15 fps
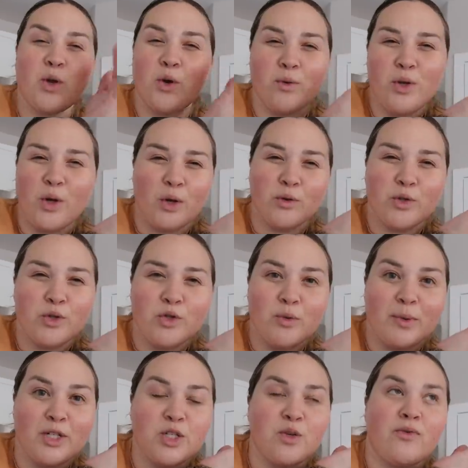you know, do too
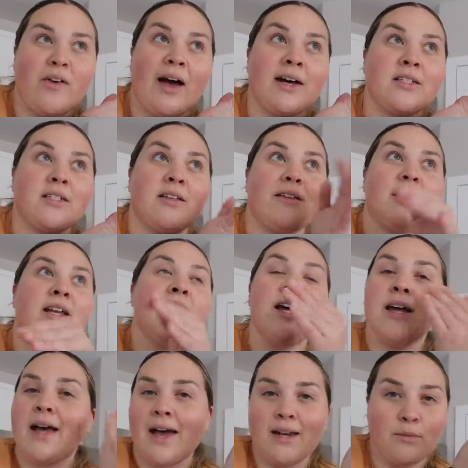much too fast and then
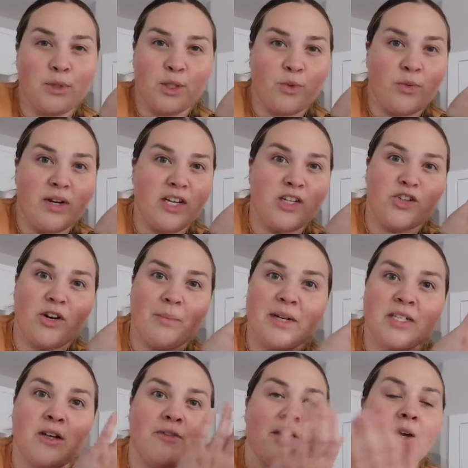end up just re-injuring
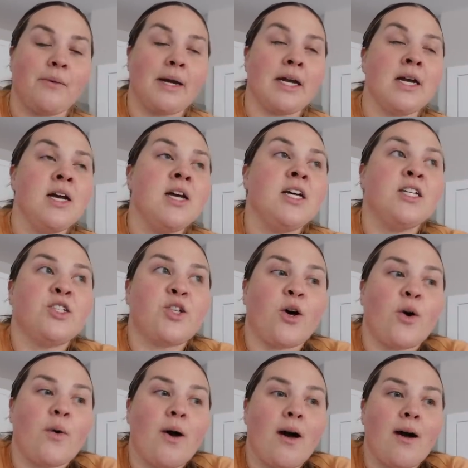myself anyway.
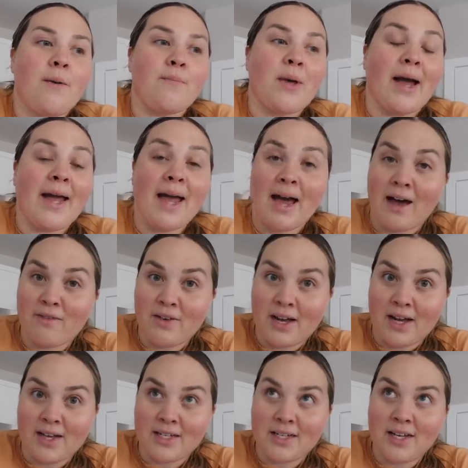So um, I have
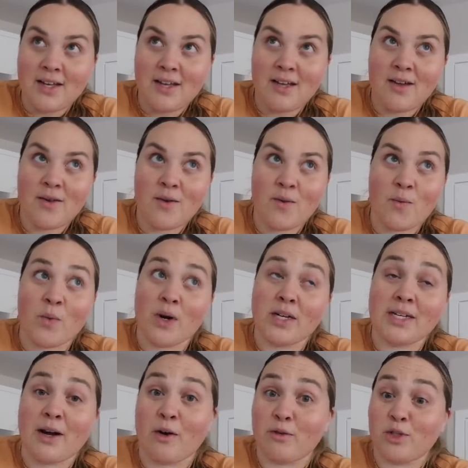not
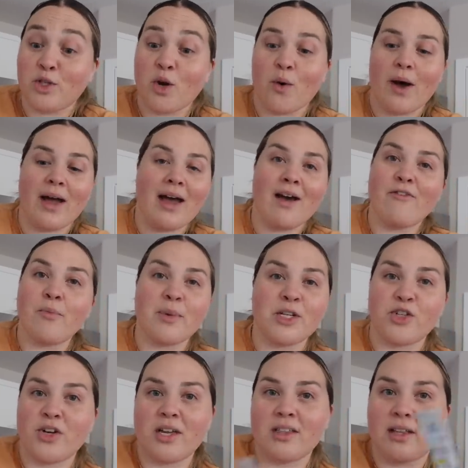worked out. So I haven't been
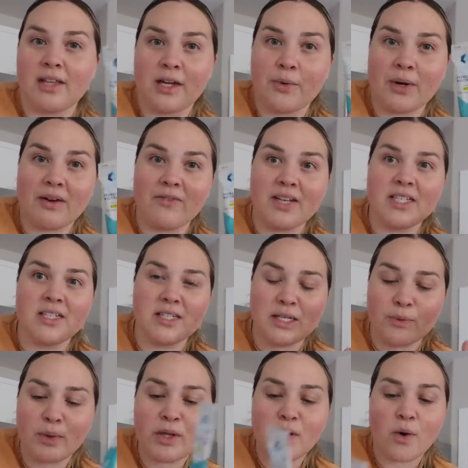drinking the liquid I Vs because I
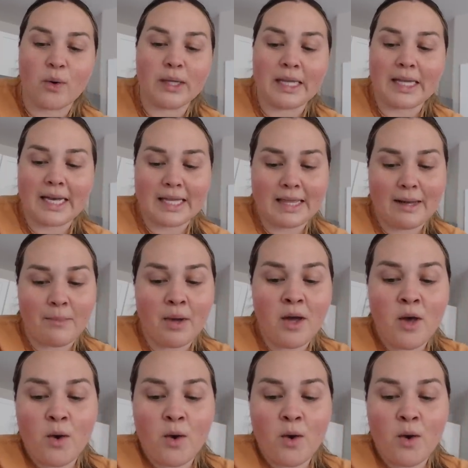really only like them